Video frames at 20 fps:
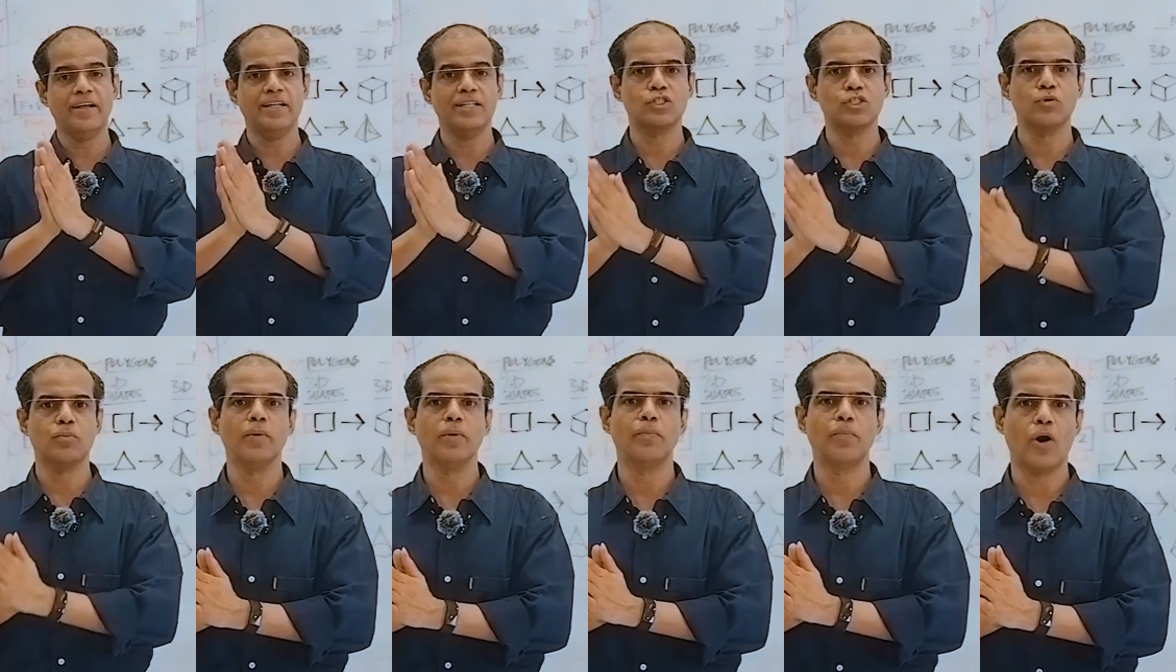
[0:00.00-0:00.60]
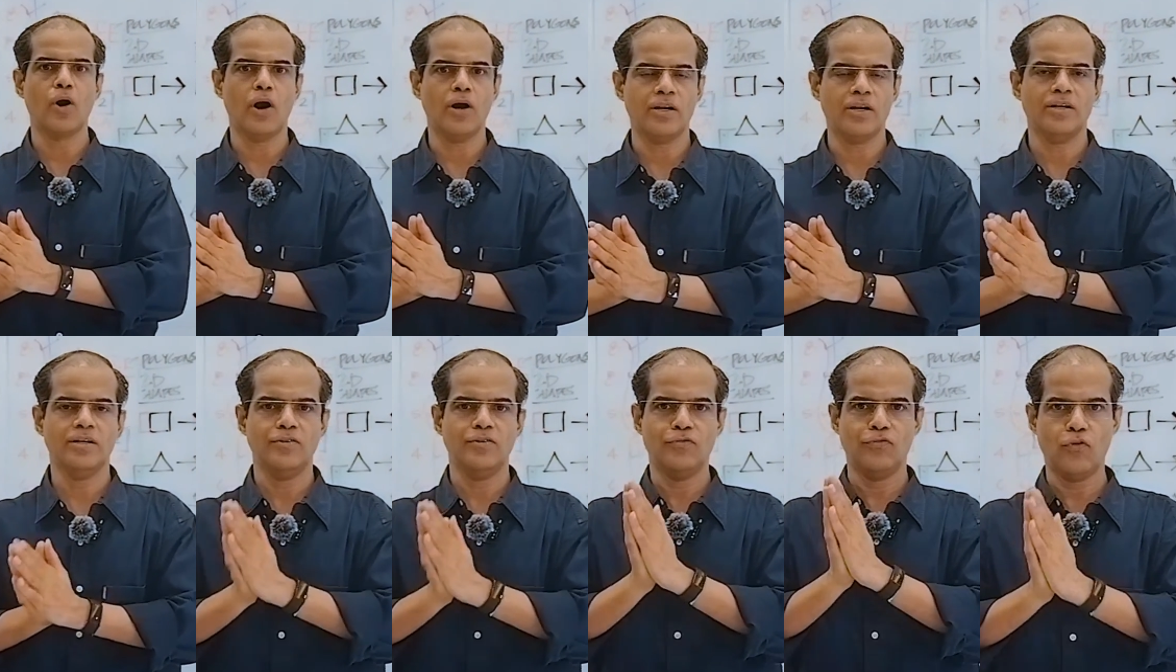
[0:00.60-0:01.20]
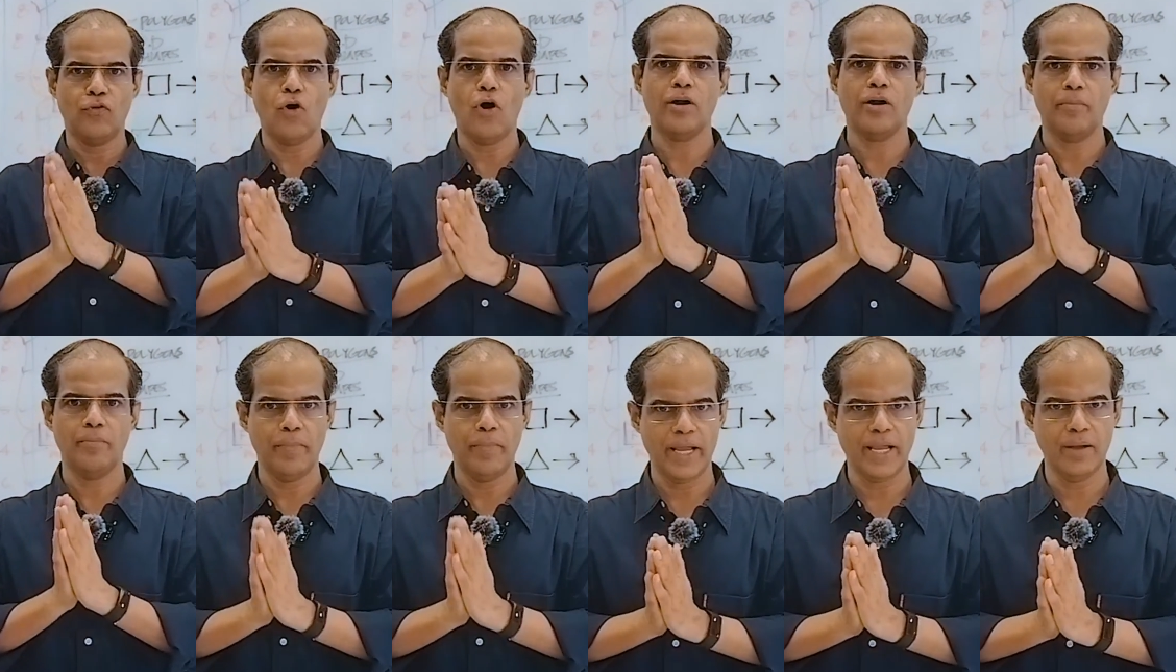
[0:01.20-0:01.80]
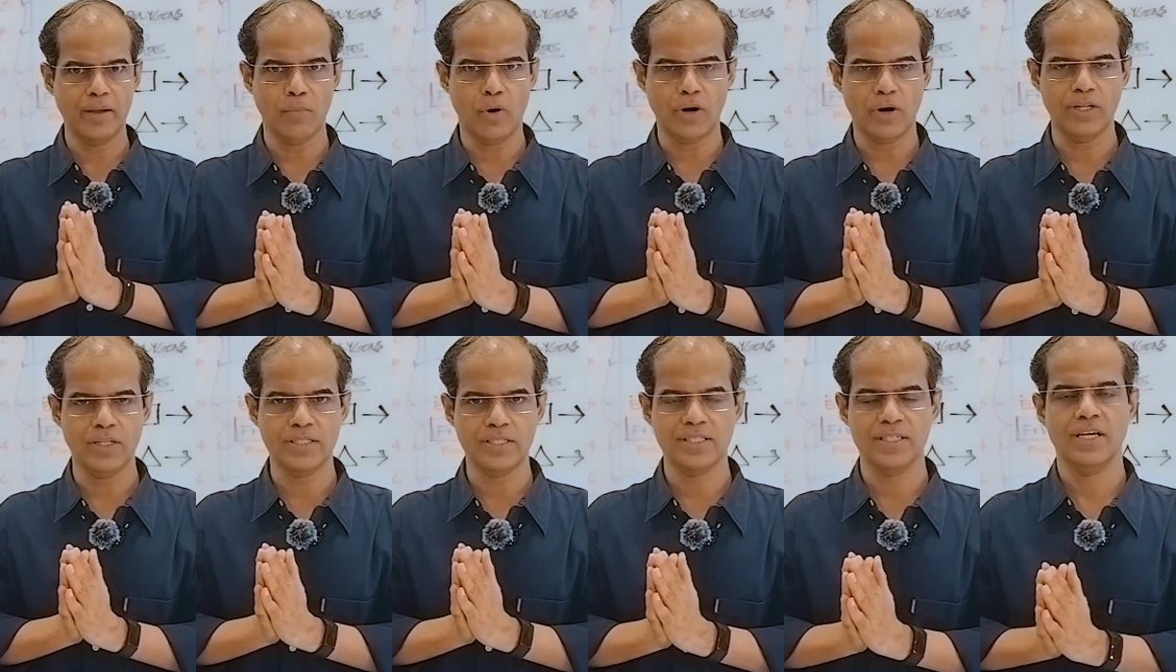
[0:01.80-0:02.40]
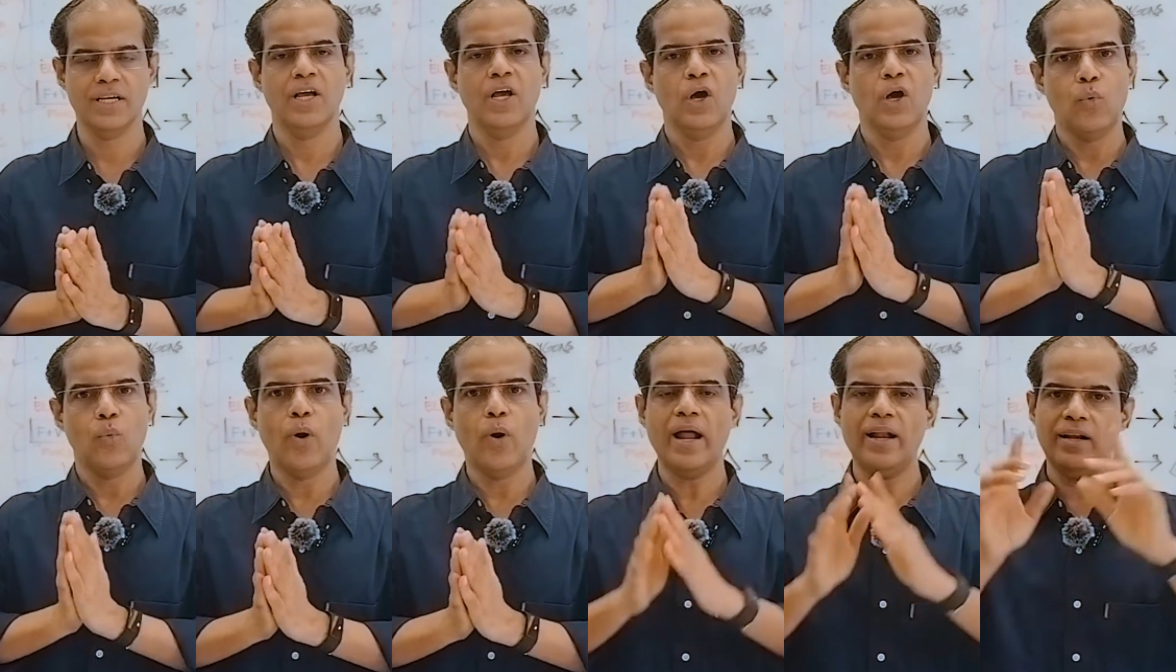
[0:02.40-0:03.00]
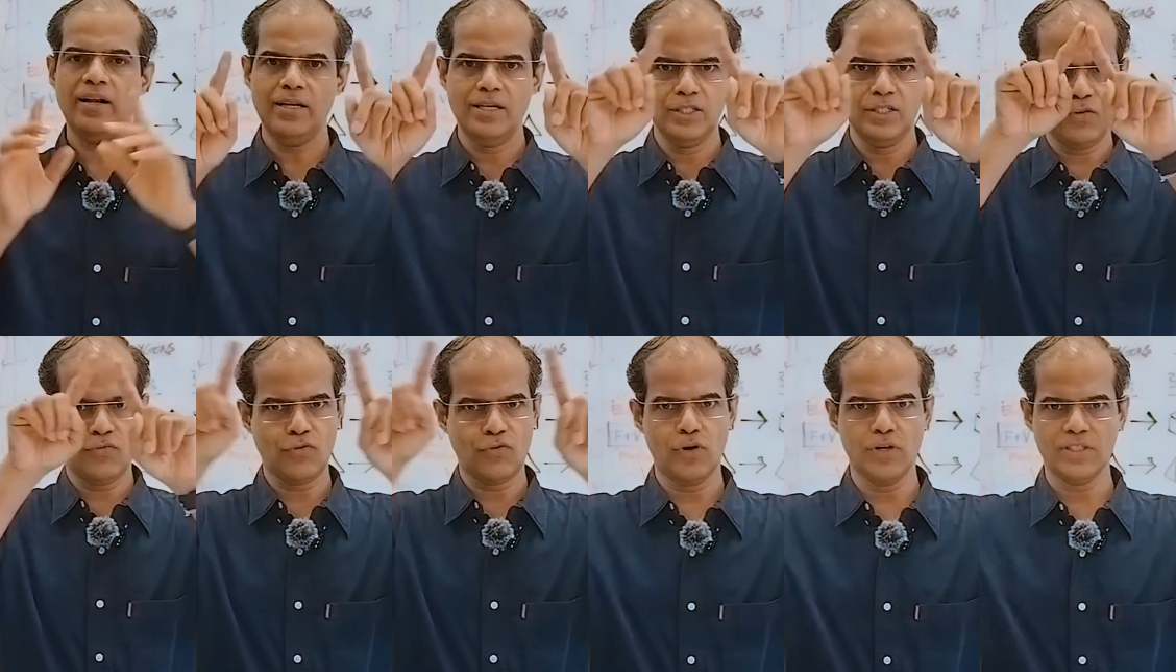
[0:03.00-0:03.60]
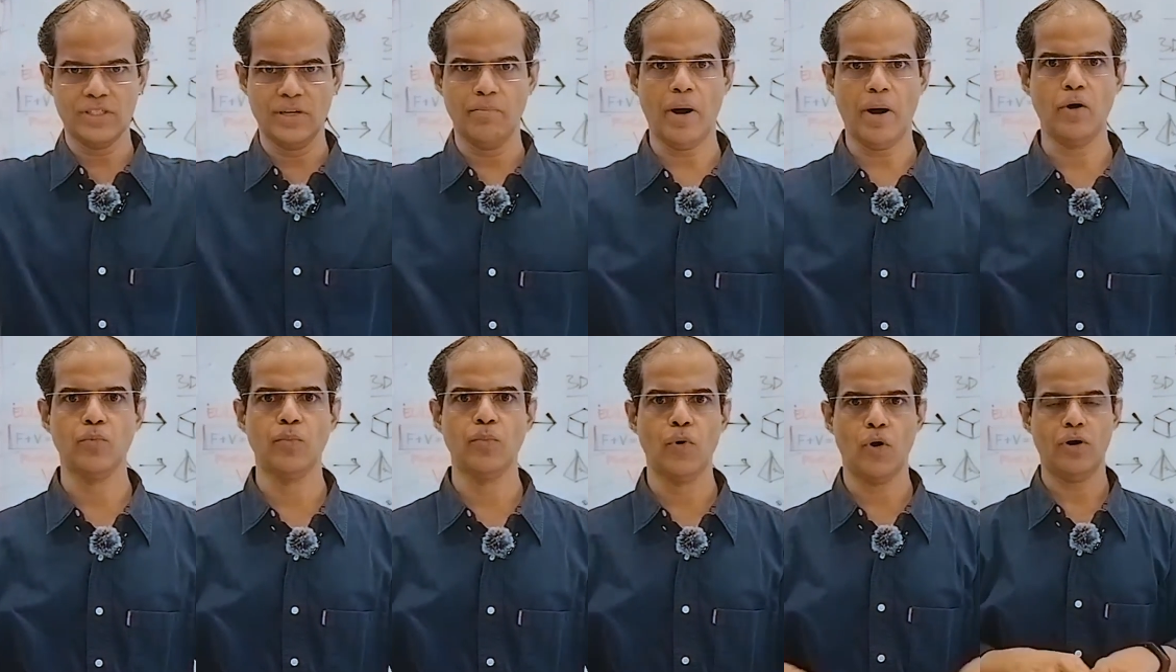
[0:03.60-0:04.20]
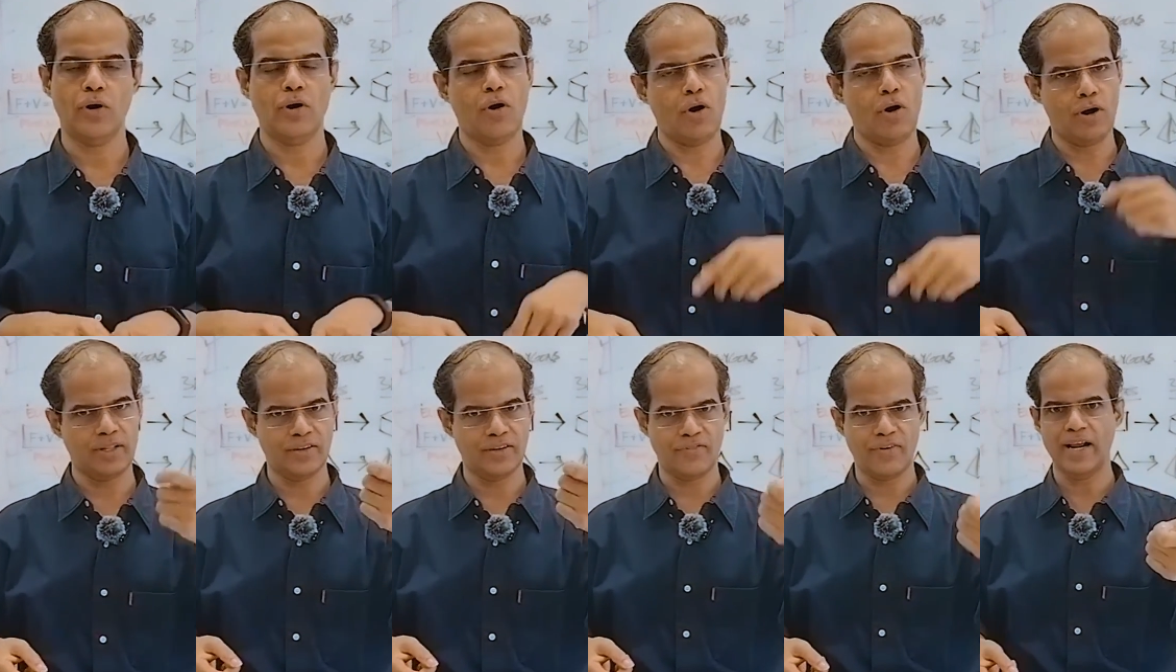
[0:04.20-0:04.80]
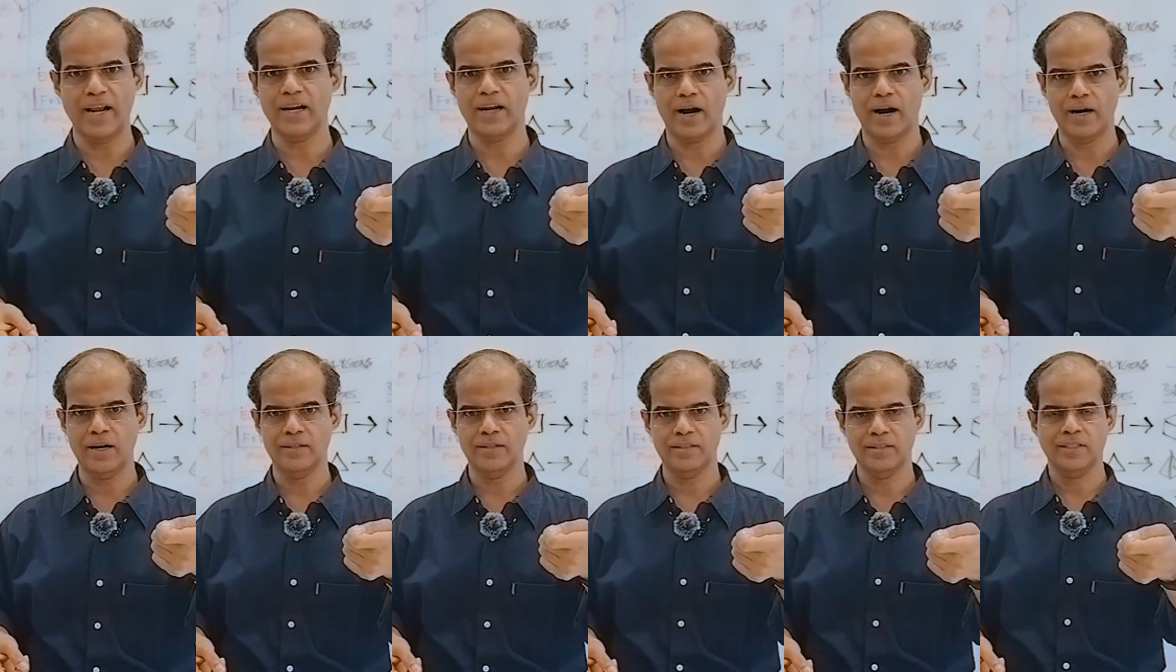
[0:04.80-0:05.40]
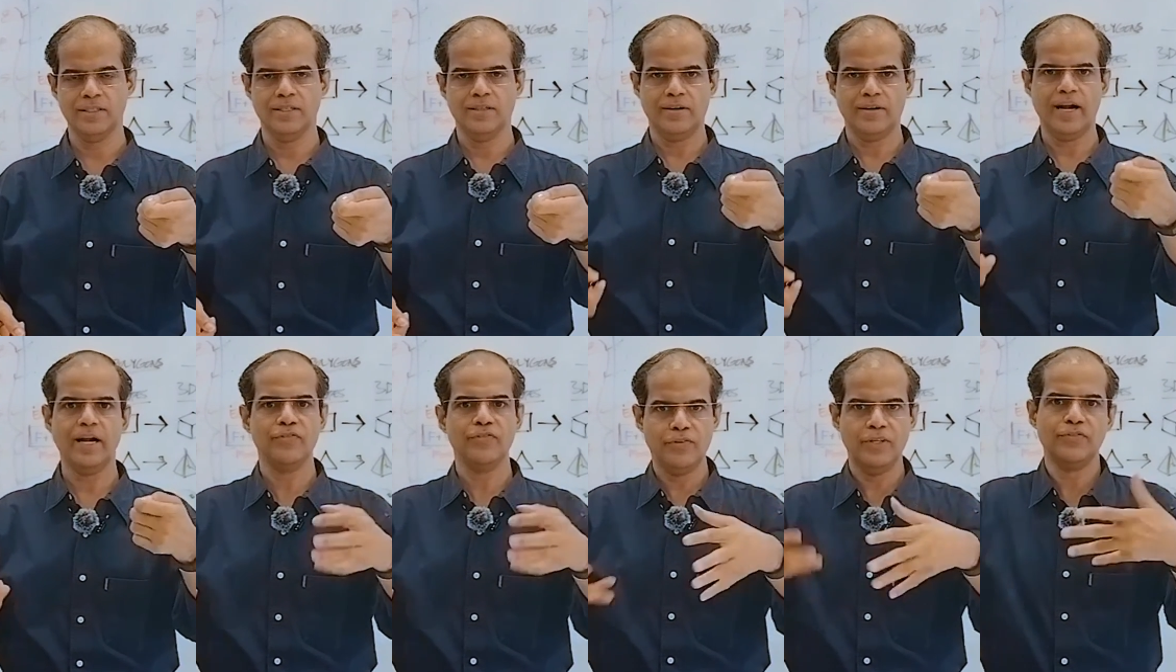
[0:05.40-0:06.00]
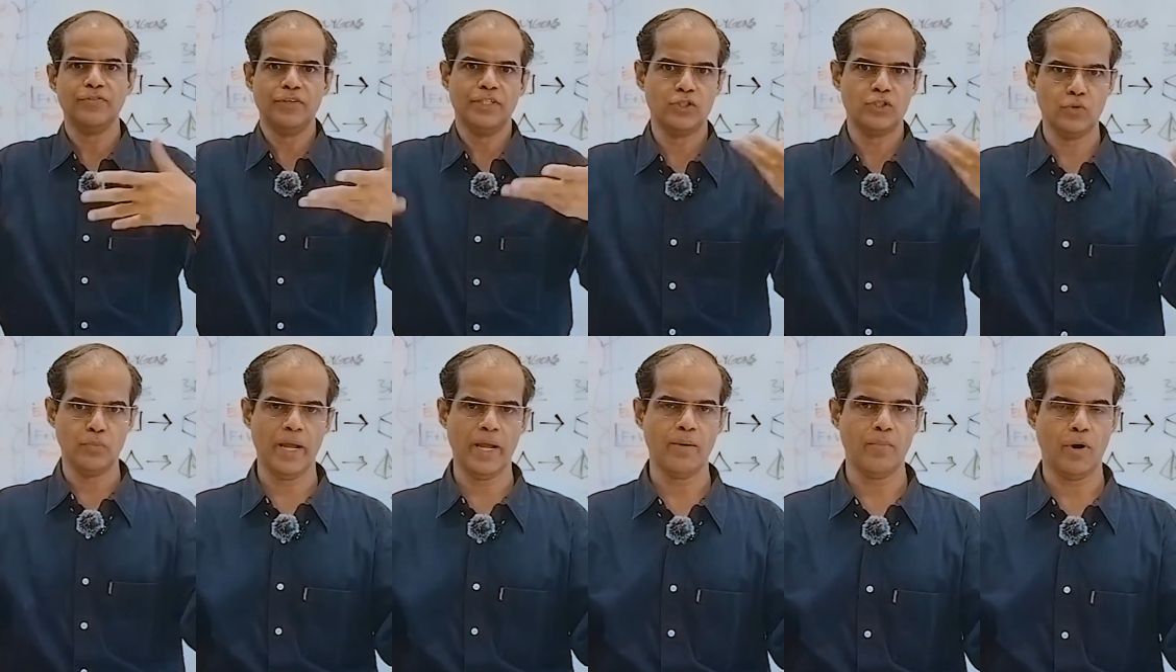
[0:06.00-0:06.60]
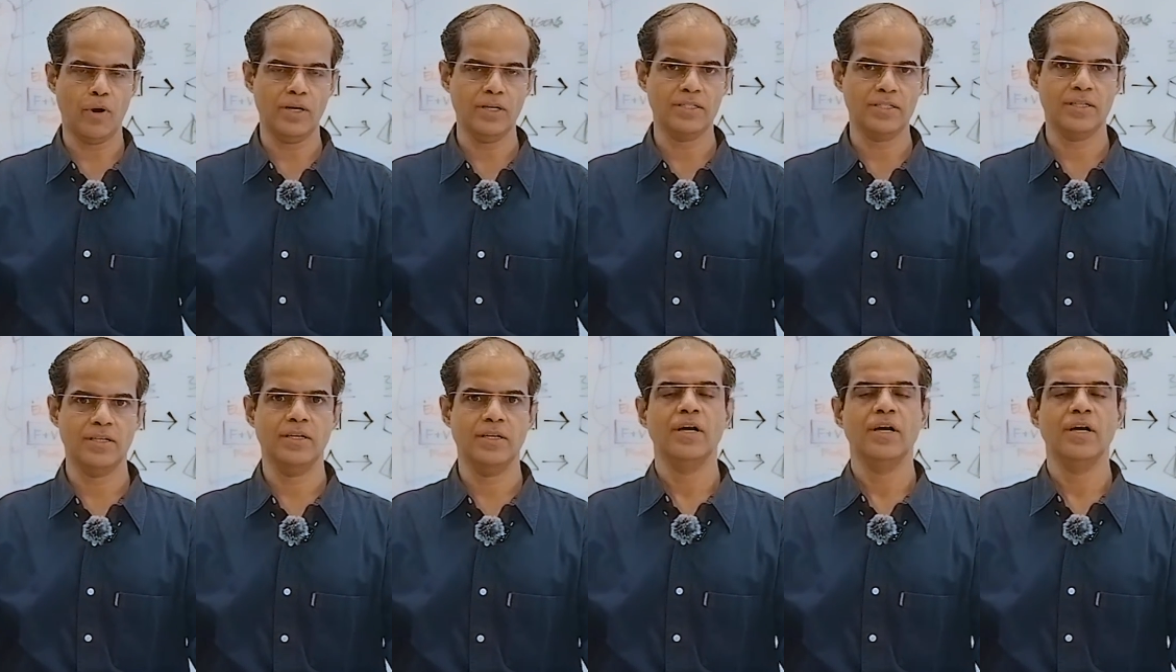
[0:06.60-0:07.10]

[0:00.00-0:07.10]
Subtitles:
to be brought for making models, one is of course the mount board or the file card, right, with which to make models.